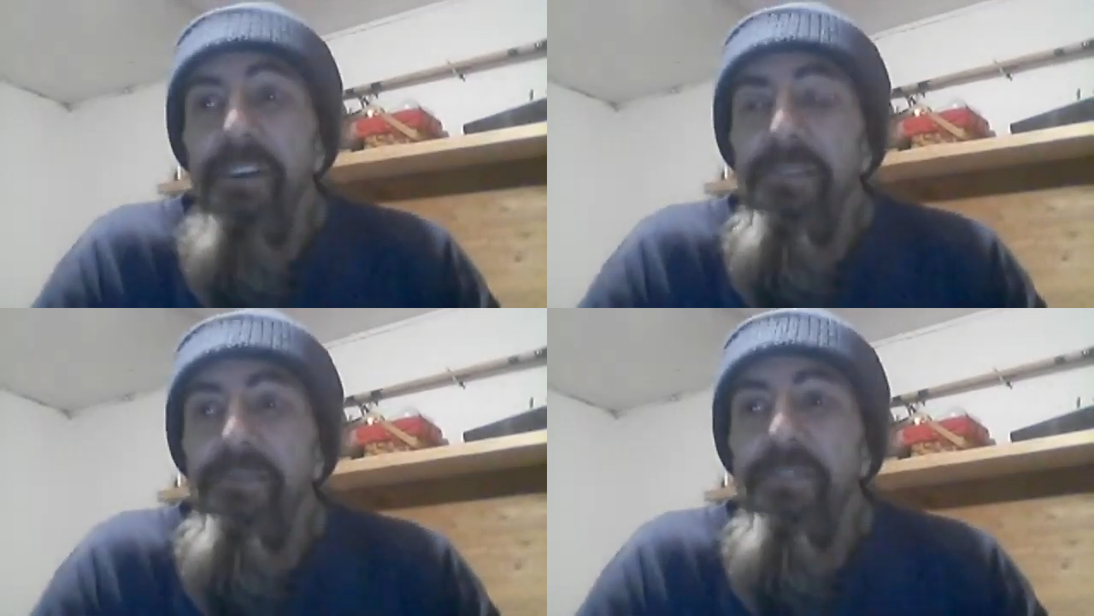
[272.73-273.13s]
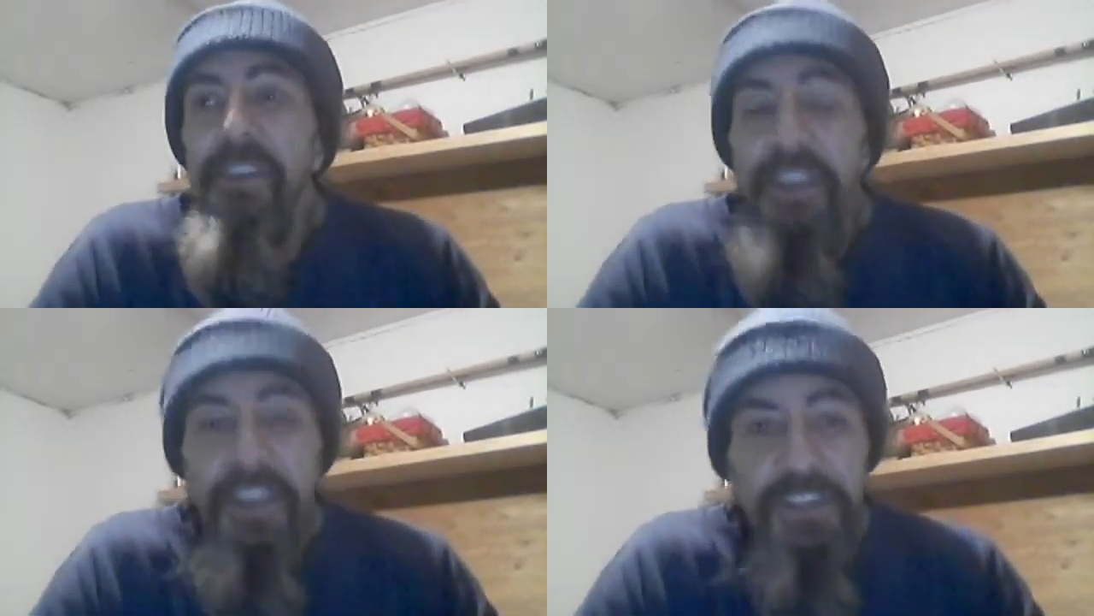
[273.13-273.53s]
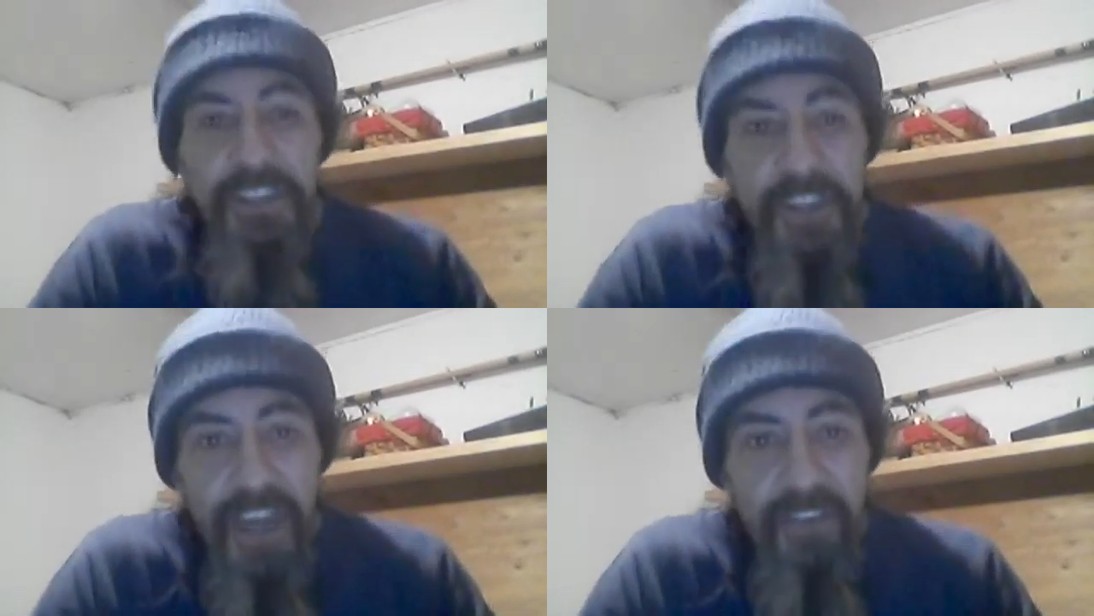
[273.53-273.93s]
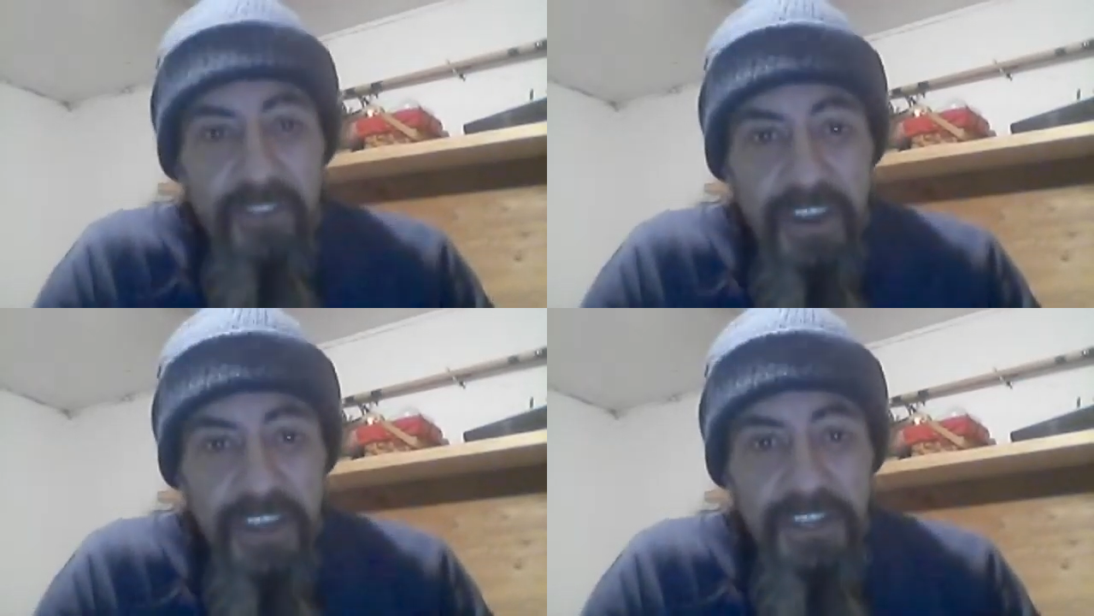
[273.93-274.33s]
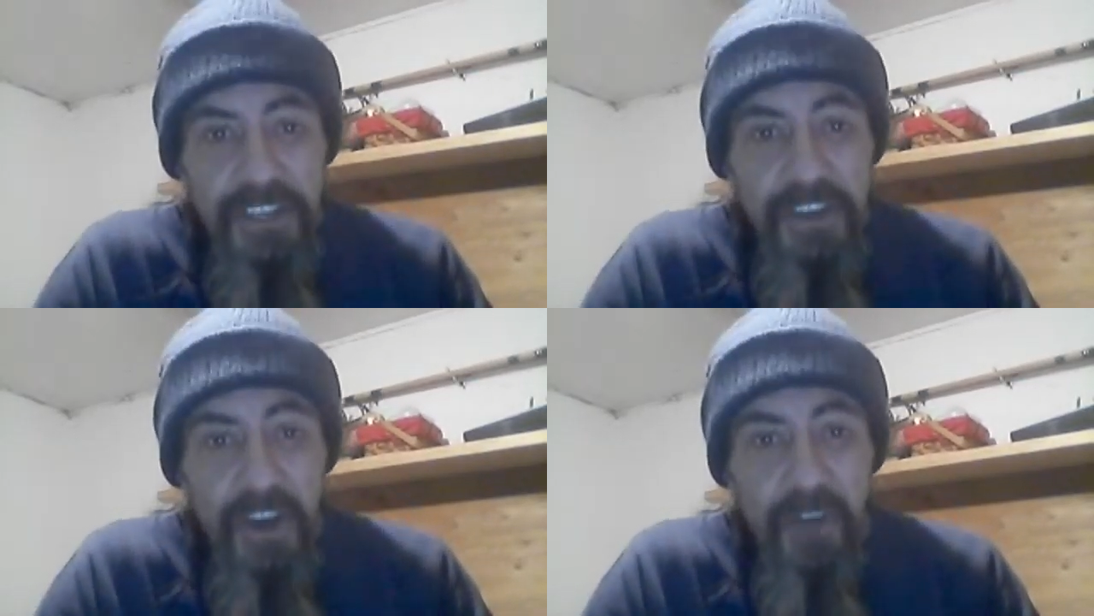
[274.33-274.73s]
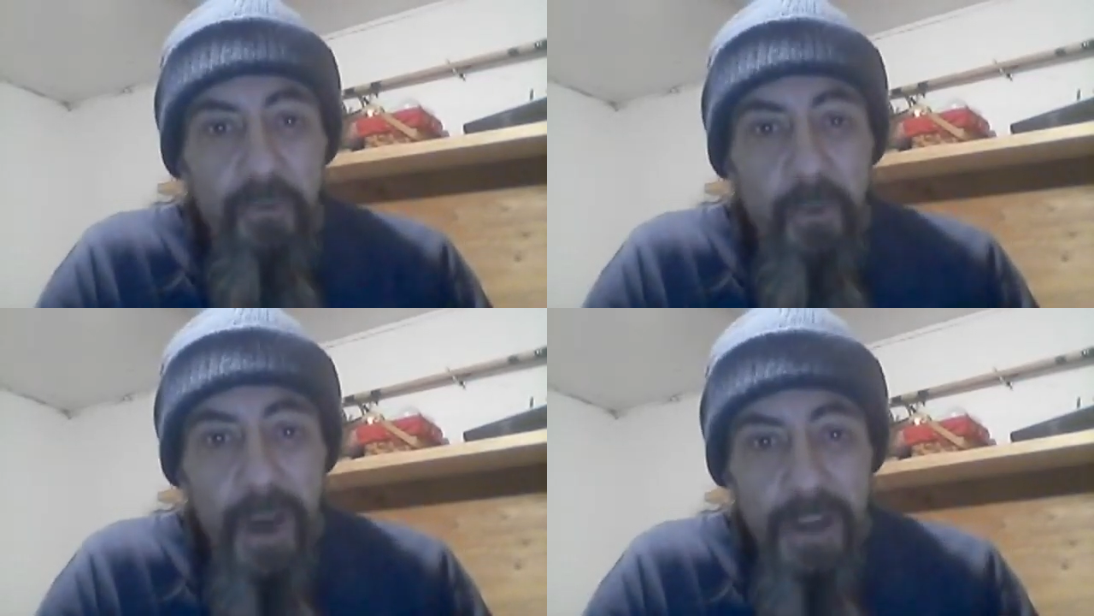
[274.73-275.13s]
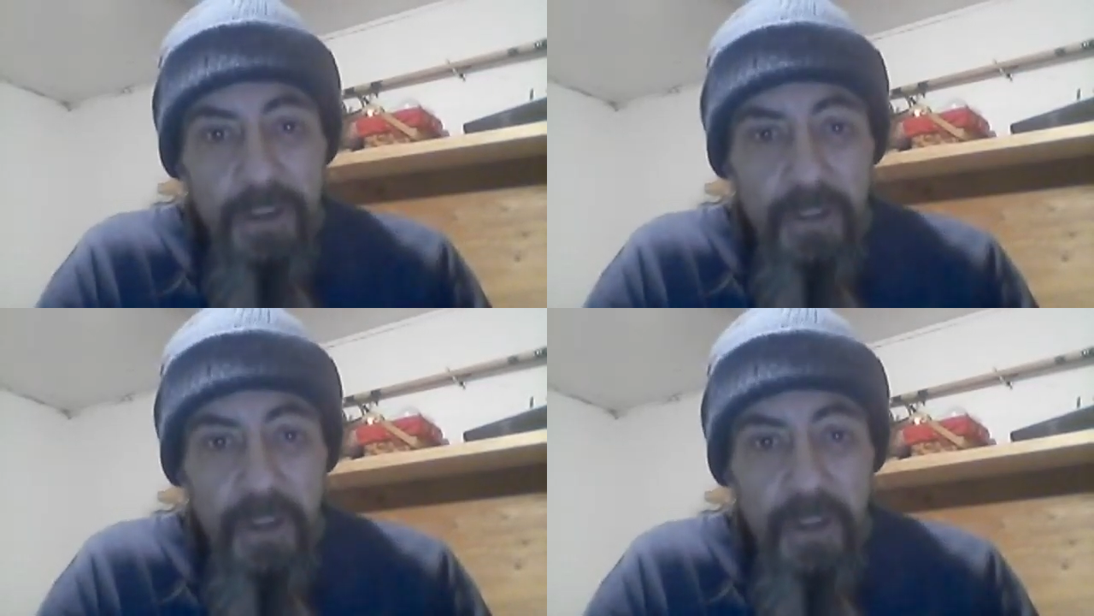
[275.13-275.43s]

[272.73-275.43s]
Phoenician definition of water,